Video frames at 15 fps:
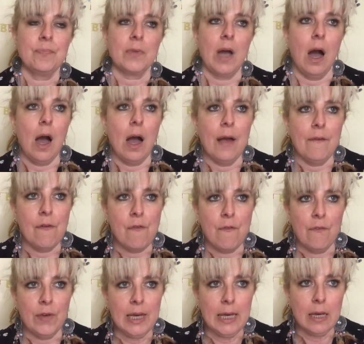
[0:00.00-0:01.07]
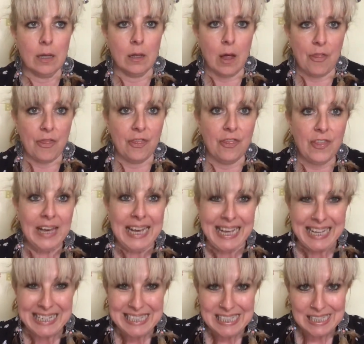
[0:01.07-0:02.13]
I feel
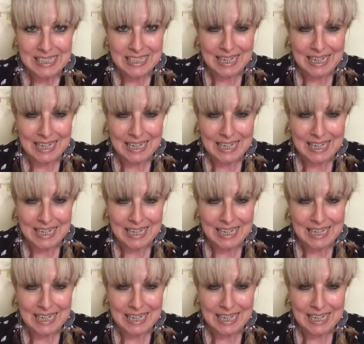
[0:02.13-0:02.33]
things